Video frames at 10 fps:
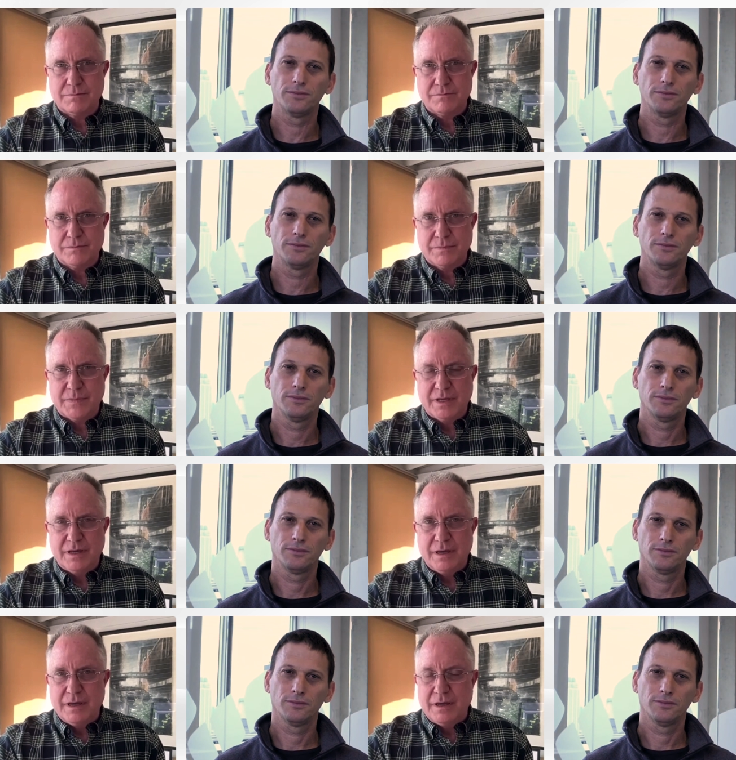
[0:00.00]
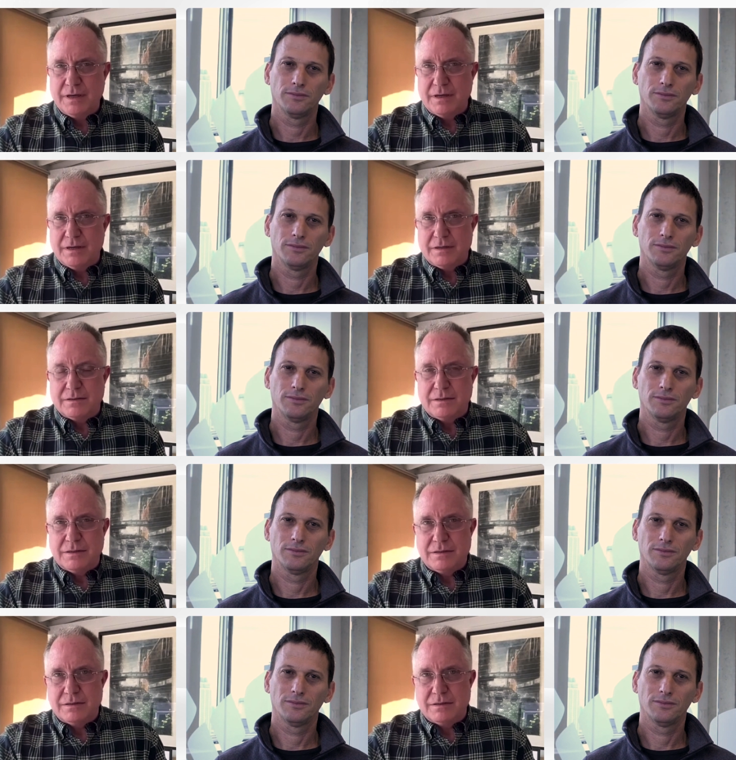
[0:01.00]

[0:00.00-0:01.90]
[no speech]